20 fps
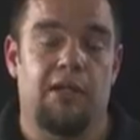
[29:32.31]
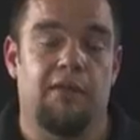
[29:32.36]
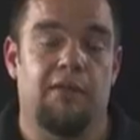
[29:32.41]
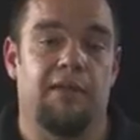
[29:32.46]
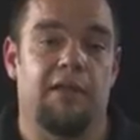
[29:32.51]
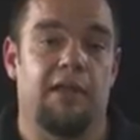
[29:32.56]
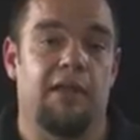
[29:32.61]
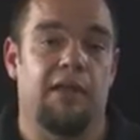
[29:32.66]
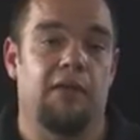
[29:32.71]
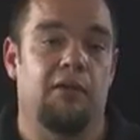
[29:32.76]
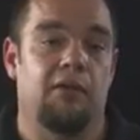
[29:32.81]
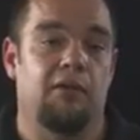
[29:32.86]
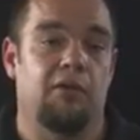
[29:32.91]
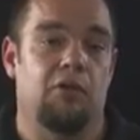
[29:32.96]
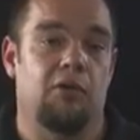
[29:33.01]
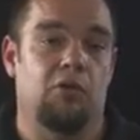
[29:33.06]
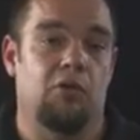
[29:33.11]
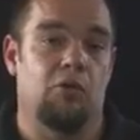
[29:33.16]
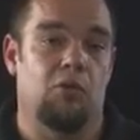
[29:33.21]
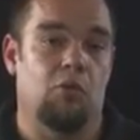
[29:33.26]
then
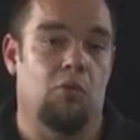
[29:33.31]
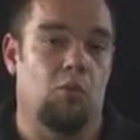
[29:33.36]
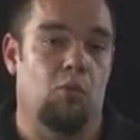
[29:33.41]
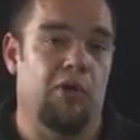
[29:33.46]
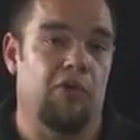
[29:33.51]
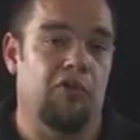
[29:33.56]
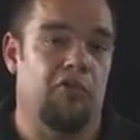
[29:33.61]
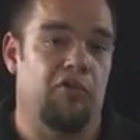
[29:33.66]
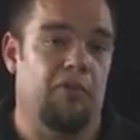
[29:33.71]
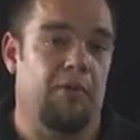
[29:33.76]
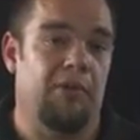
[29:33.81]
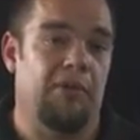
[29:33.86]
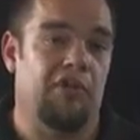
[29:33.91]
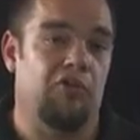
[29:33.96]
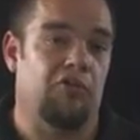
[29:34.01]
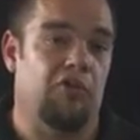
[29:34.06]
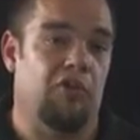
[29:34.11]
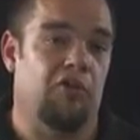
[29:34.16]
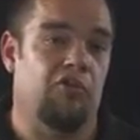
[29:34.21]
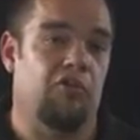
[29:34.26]
when somebody
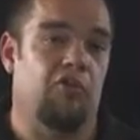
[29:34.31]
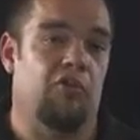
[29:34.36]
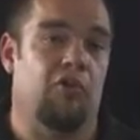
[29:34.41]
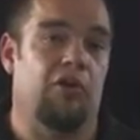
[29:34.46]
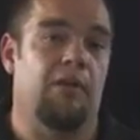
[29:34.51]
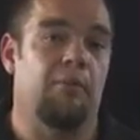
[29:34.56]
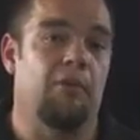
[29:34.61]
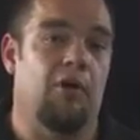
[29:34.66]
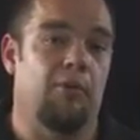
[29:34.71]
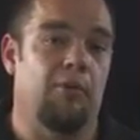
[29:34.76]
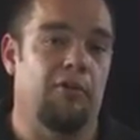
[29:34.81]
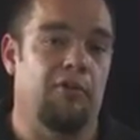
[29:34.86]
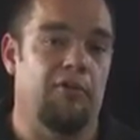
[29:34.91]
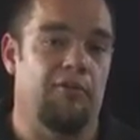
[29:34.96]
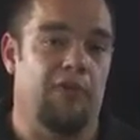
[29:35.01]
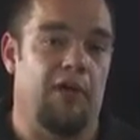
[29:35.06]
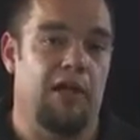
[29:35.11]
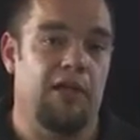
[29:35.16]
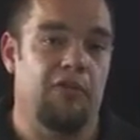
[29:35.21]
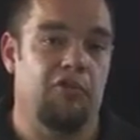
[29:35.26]
searches on a mobile
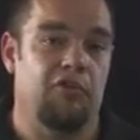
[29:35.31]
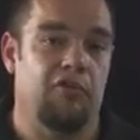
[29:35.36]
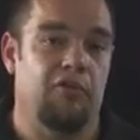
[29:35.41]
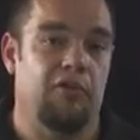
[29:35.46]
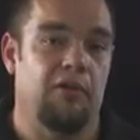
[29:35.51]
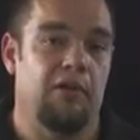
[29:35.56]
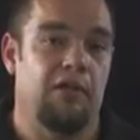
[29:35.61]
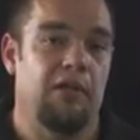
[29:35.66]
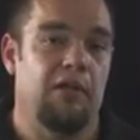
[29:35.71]
device,